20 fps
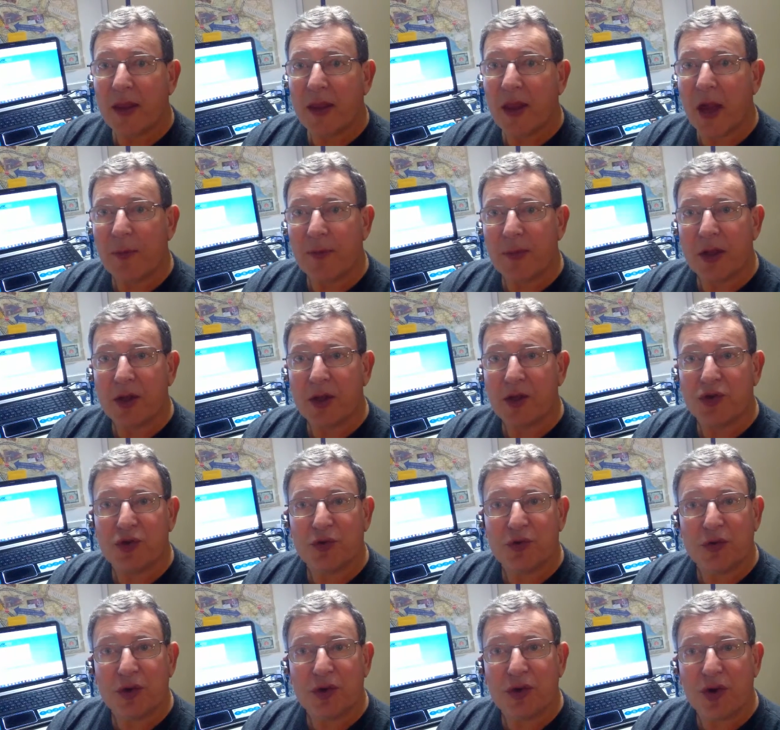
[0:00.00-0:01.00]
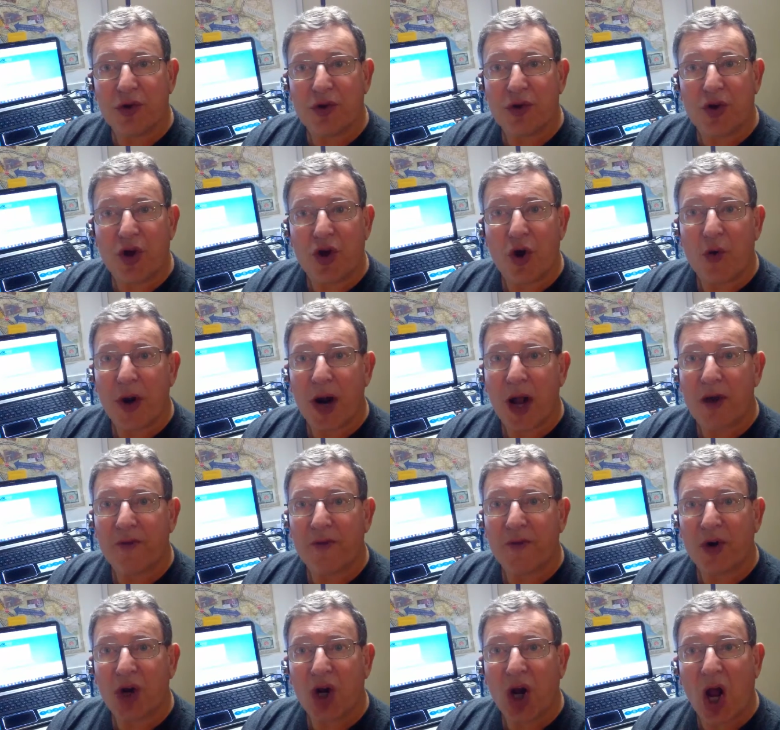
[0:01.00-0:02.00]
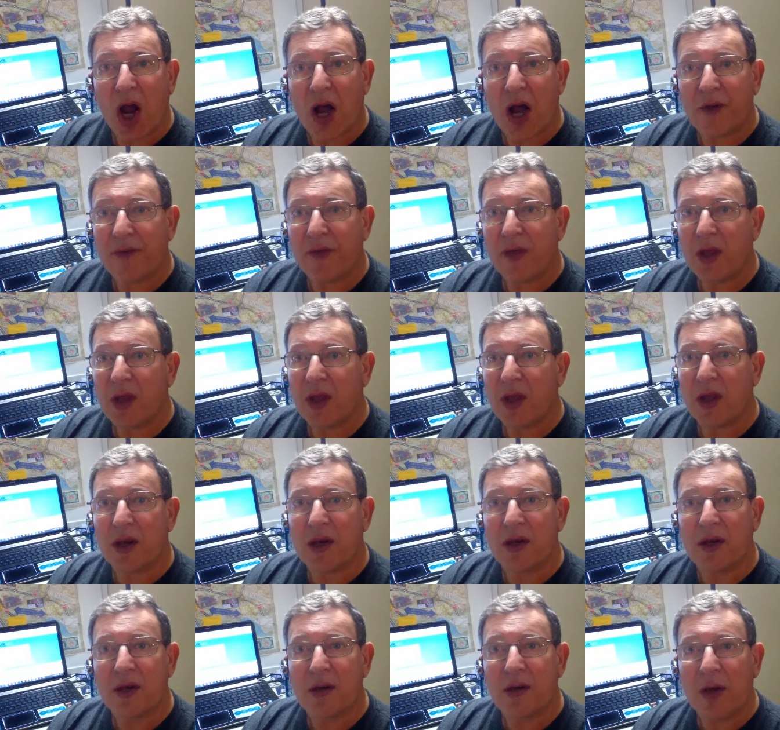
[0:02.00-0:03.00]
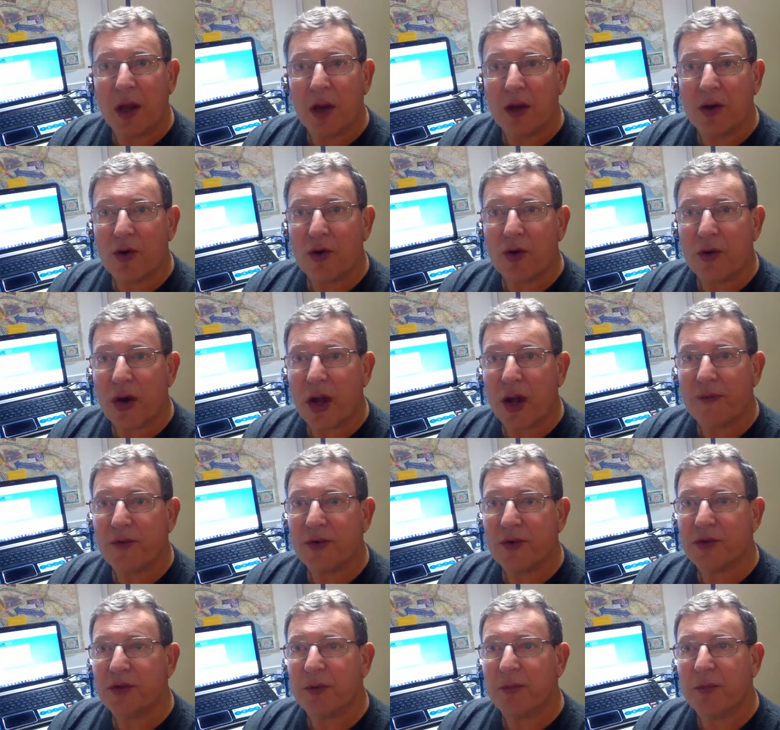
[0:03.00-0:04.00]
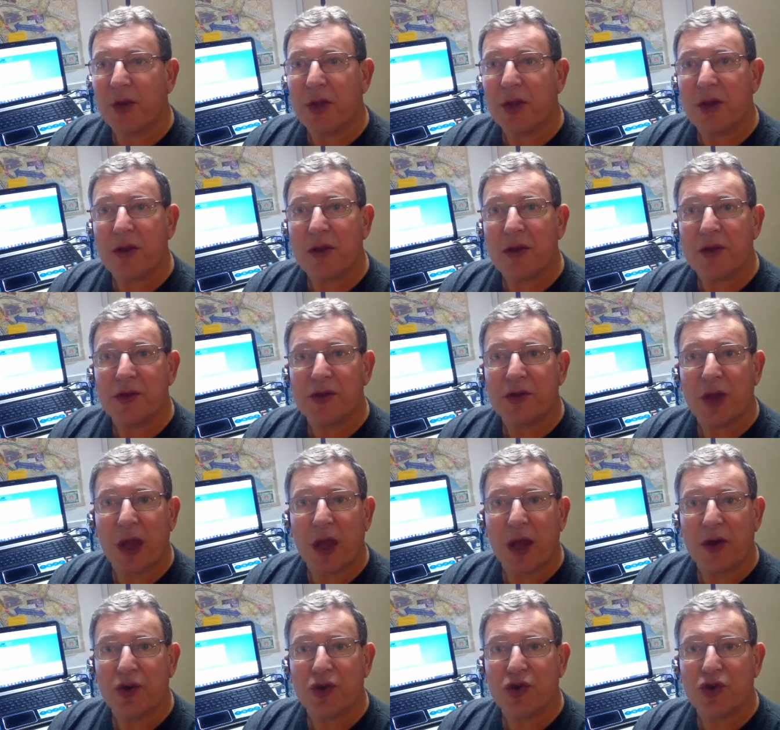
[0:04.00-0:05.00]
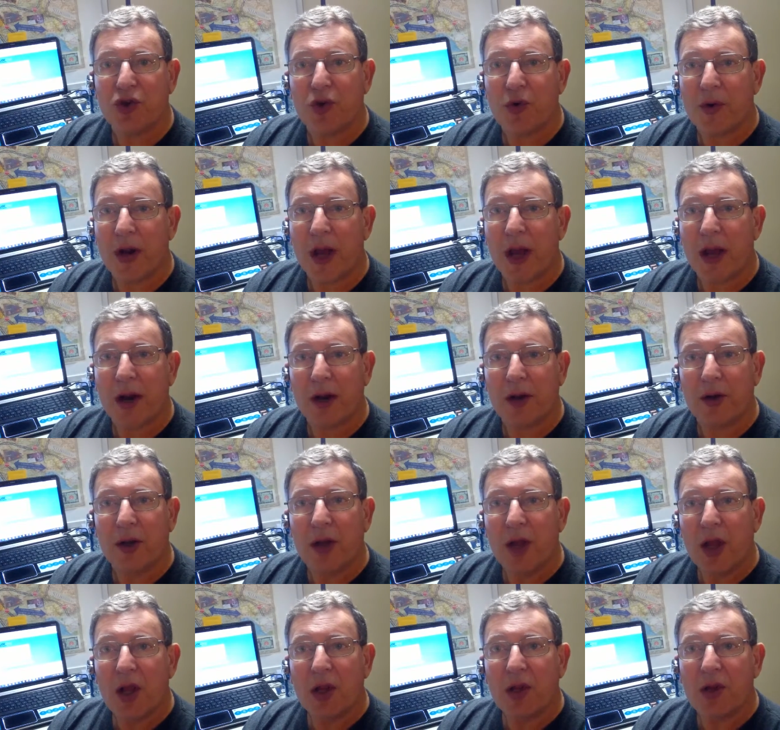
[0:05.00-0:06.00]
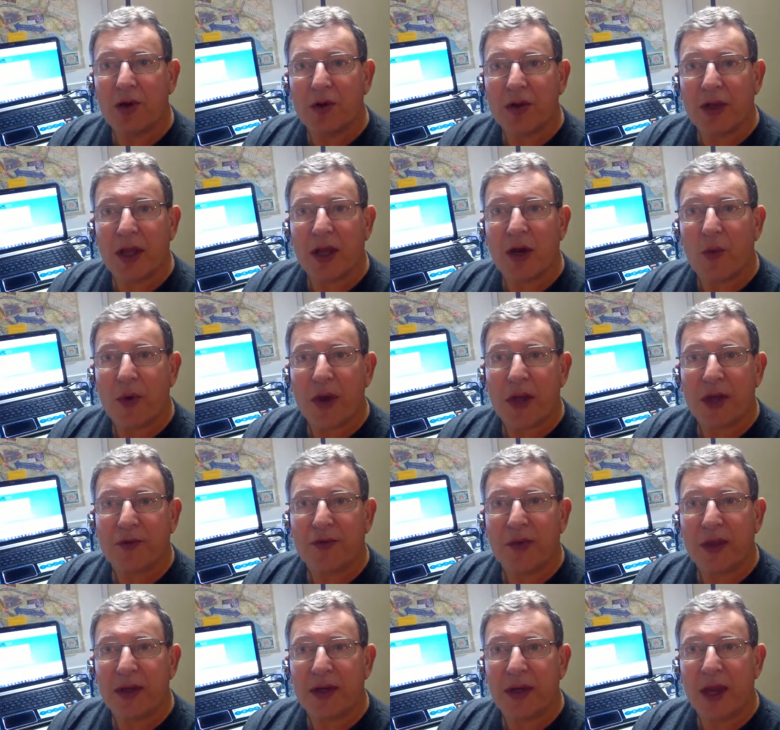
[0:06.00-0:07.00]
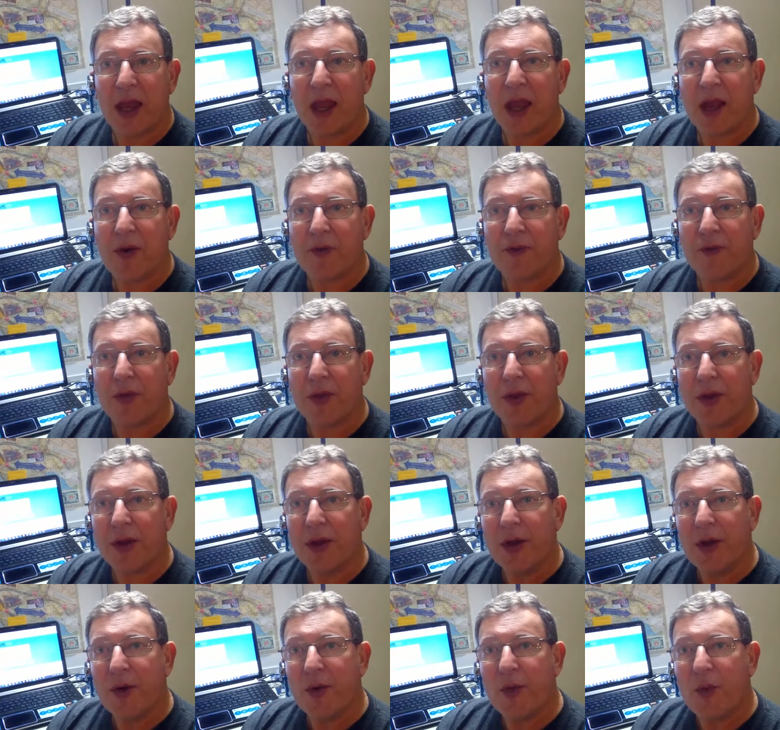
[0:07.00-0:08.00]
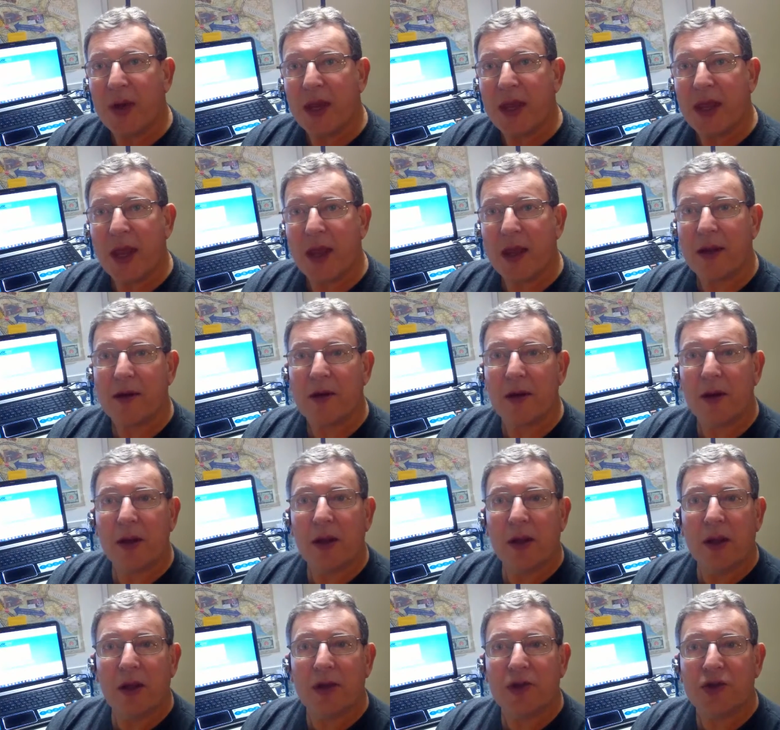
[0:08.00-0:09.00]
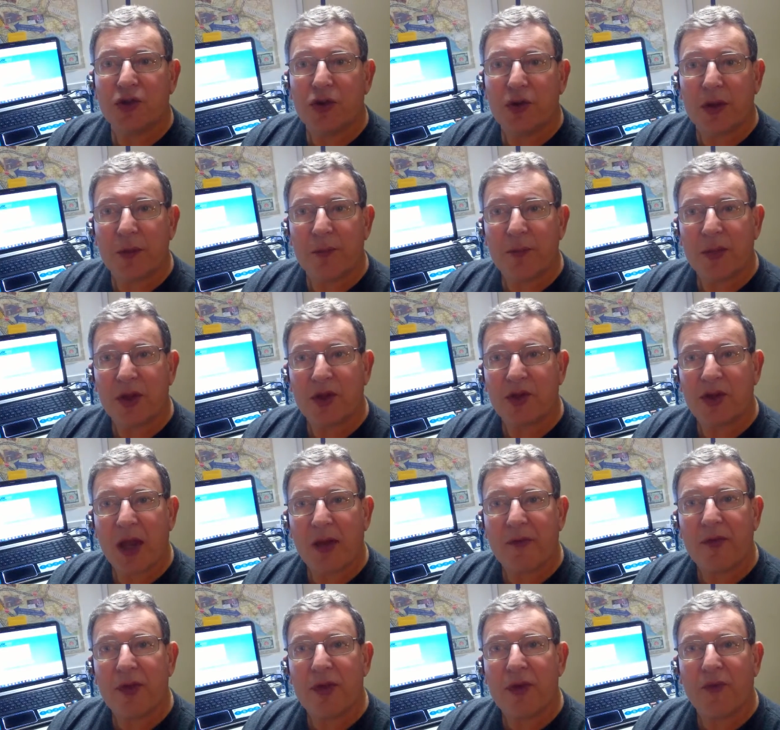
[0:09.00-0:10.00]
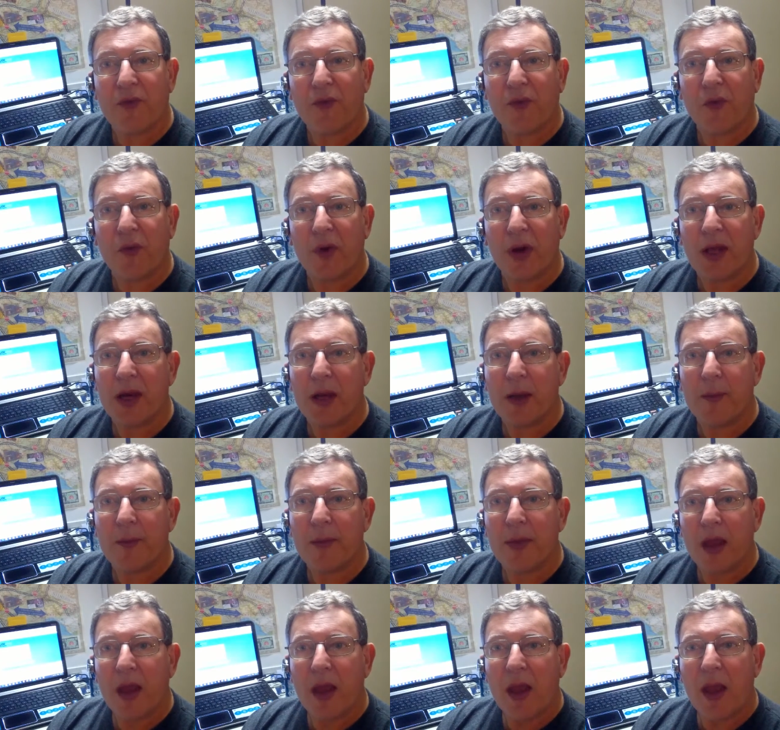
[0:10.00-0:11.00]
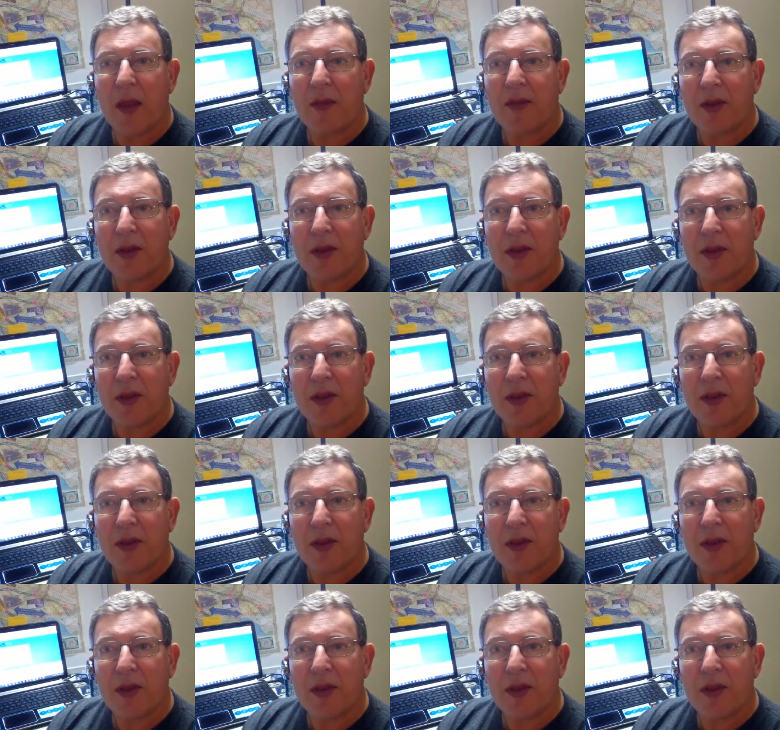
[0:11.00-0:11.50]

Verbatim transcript: That means, you know, going out for coffee and, and going out for some meals and just going out on little getaways for the day or for the weekend. And so it means having the freedom and the,